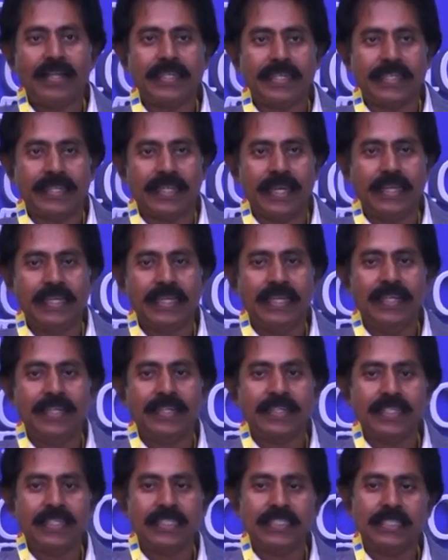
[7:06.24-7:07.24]
triangle
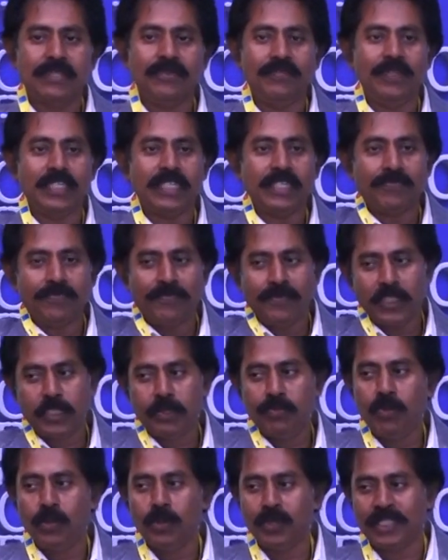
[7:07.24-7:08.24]
truss with a
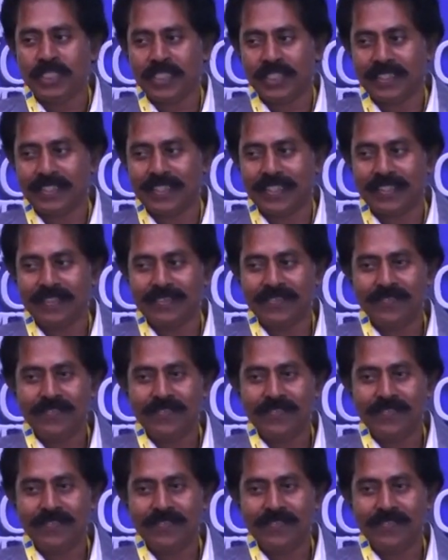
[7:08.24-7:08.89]
fishbone structure.